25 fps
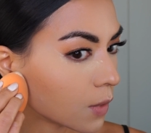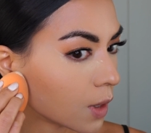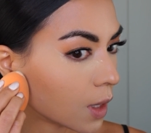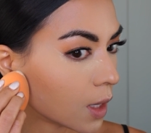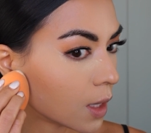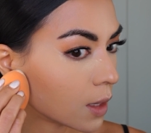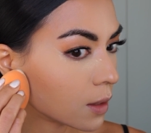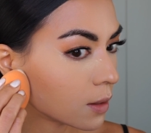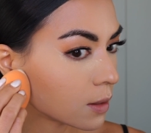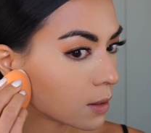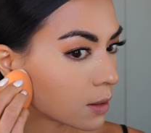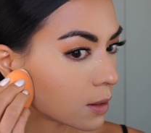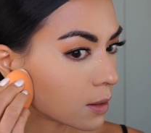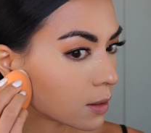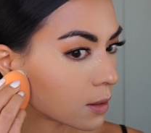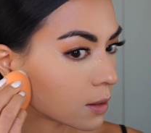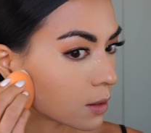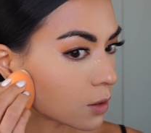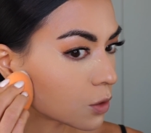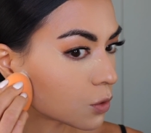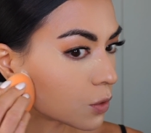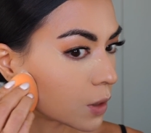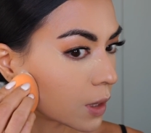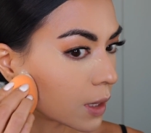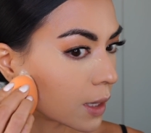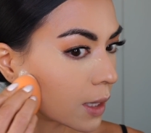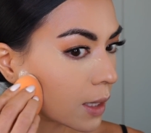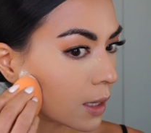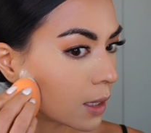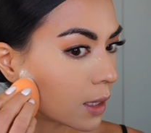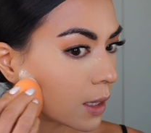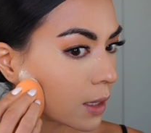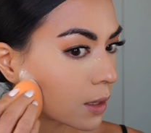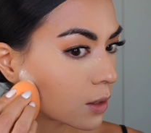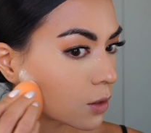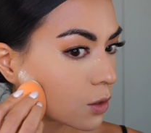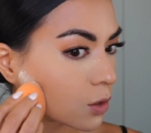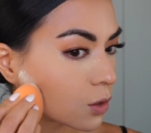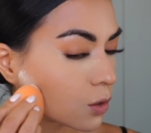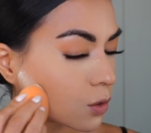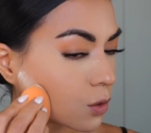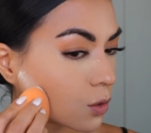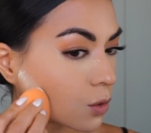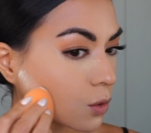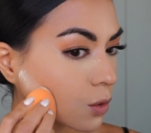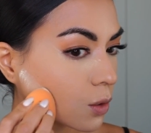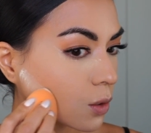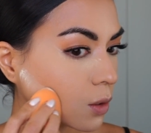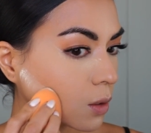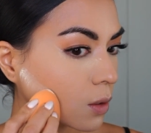And this is a trick I like to
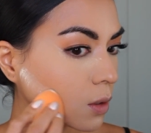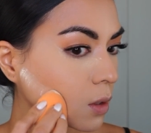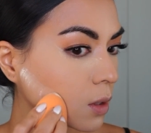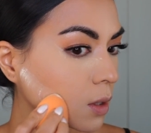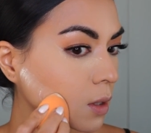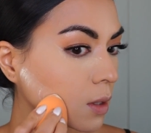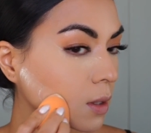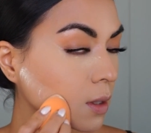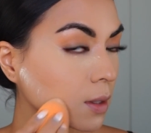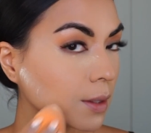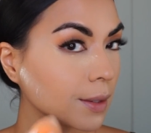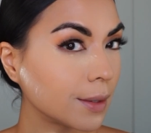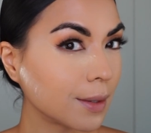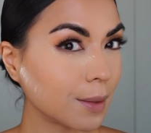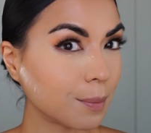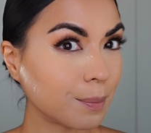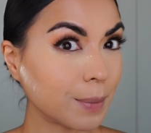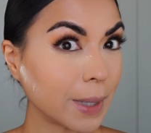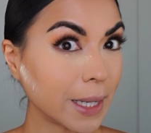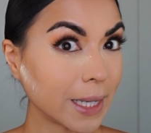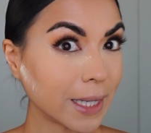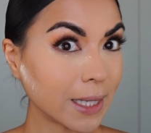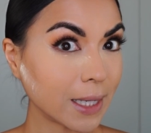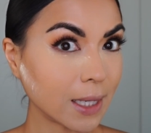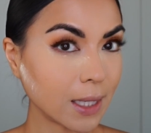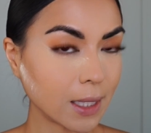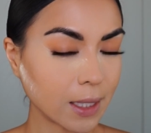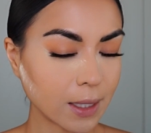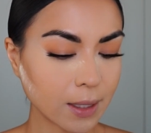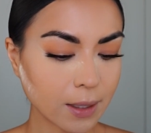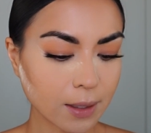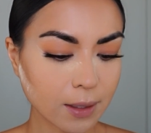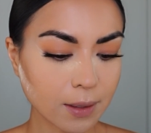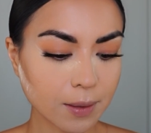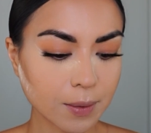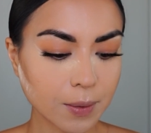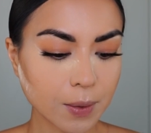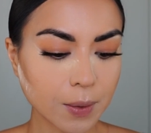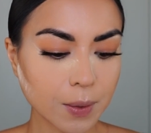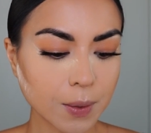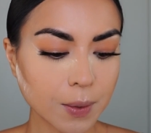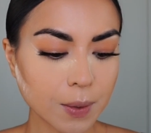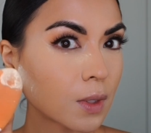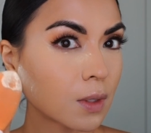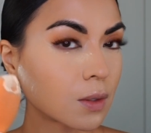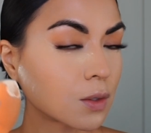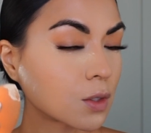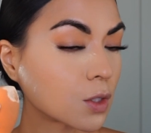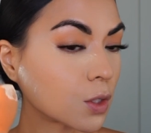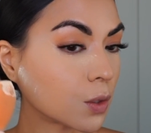do, the baking.
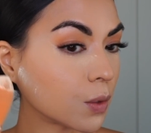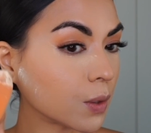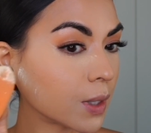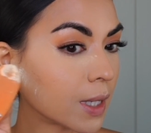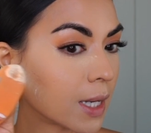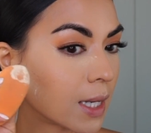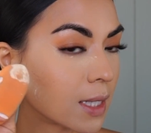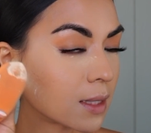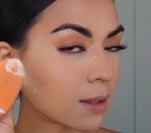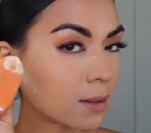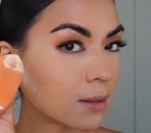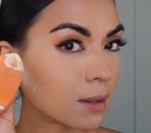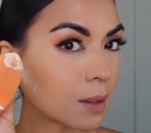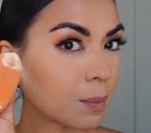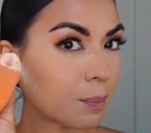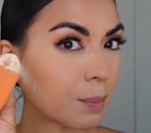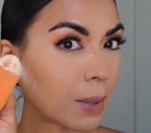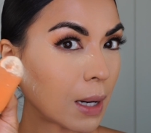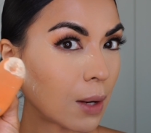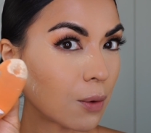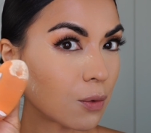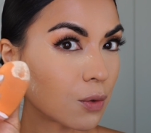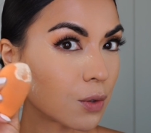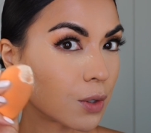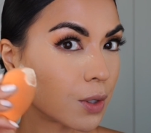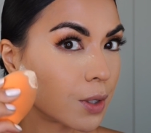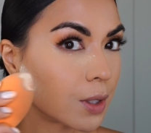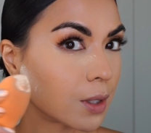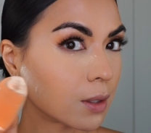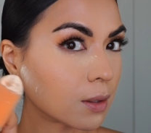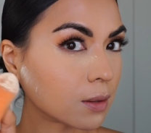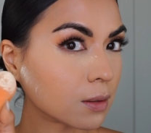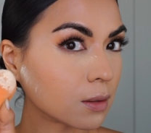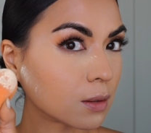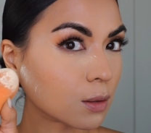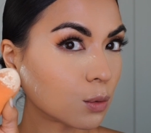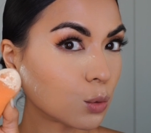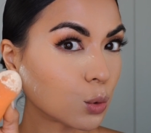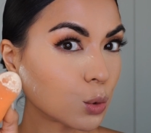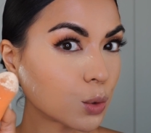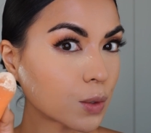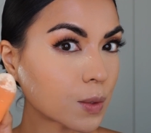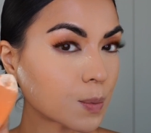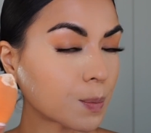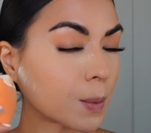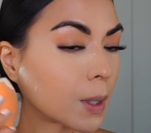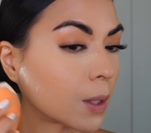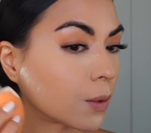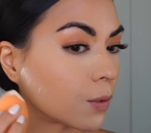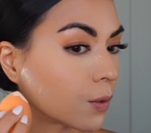So you get the powder, the
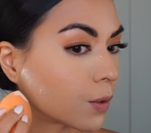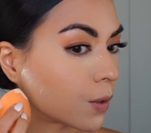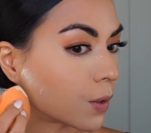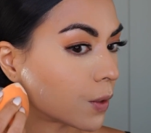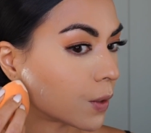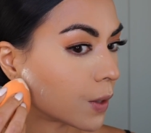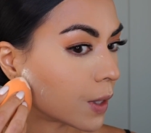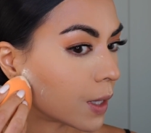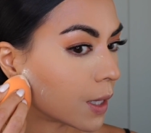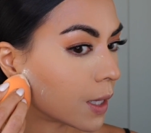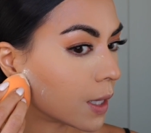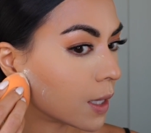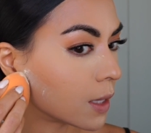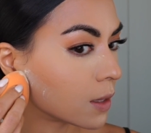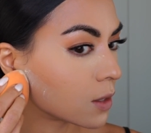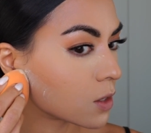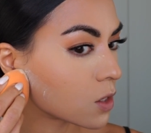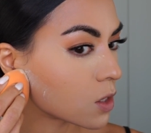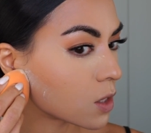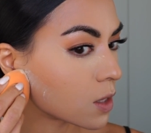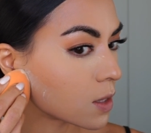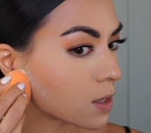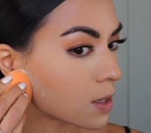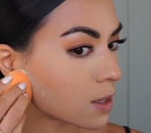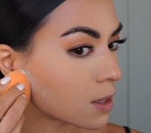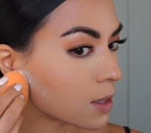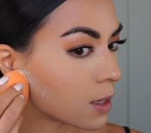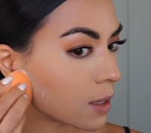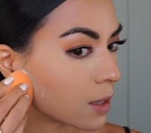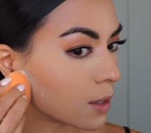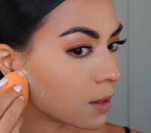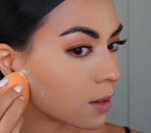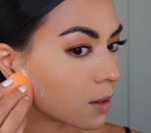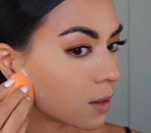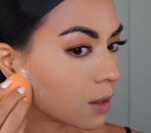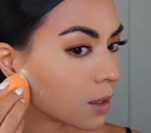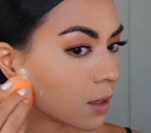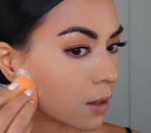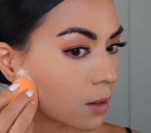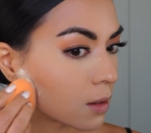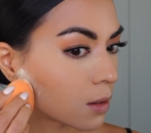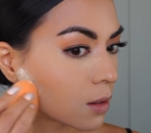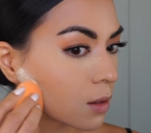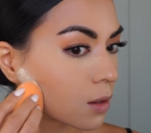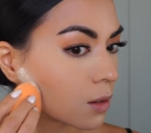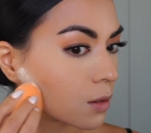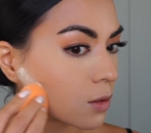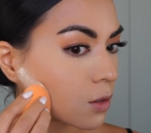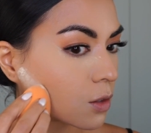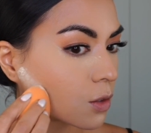loose powder, and just underneath the
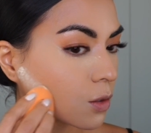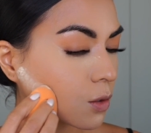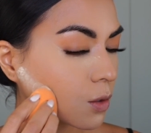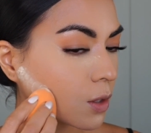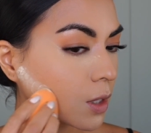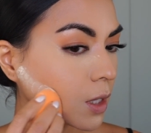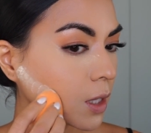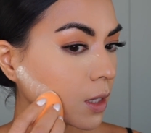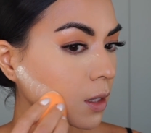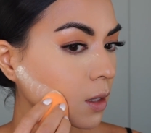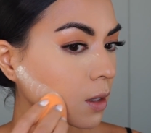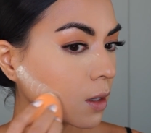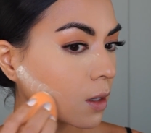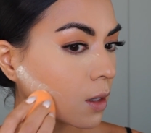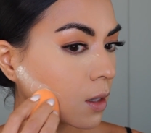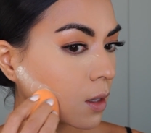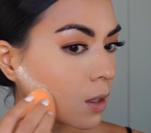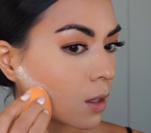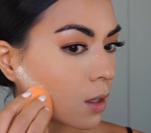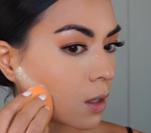contouring